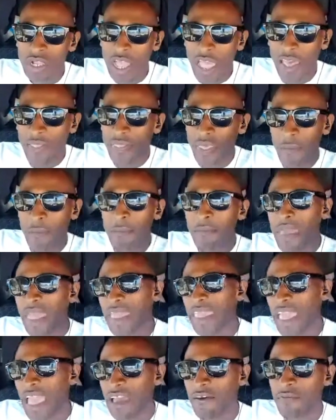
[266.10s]
and they
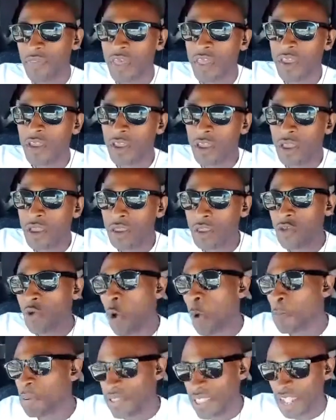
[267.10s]
may have
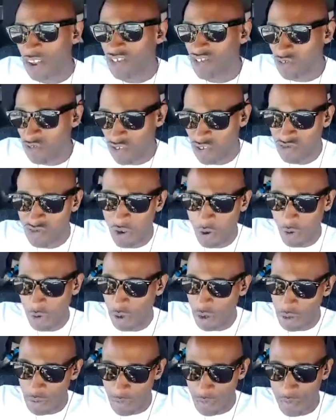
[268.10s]
your potential scroll.
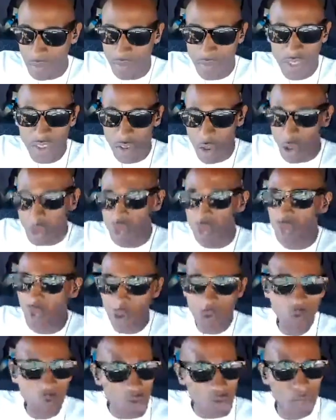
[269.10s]
These are
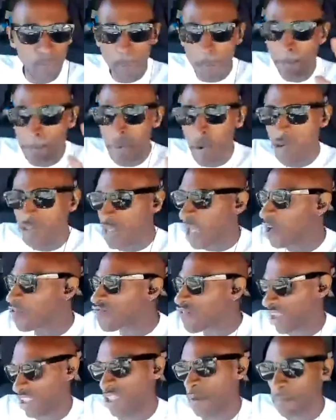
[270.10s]
two books I
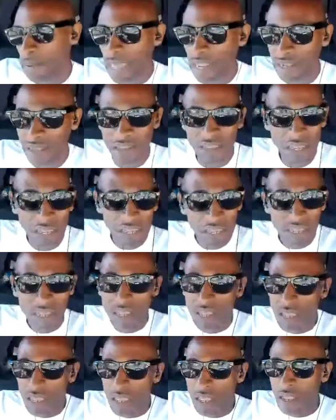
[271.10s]
recommend
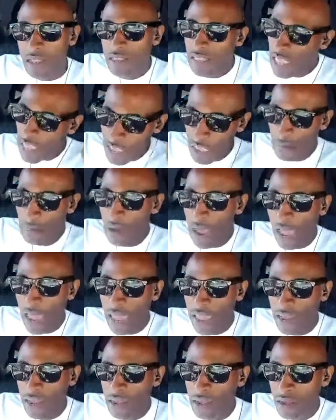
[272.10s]
to get your
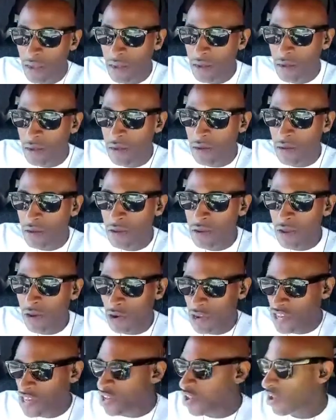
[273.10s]
mind
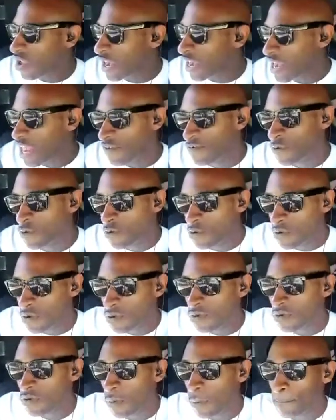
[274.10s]
on a certain level,
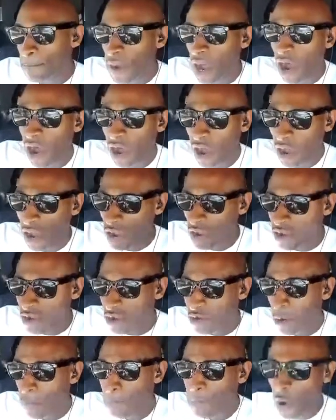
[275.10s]
par,
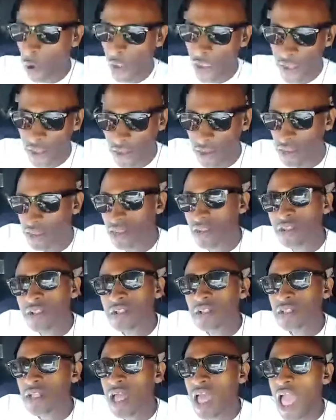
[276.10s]
point,
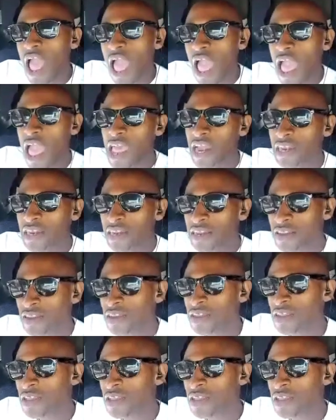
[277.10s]
and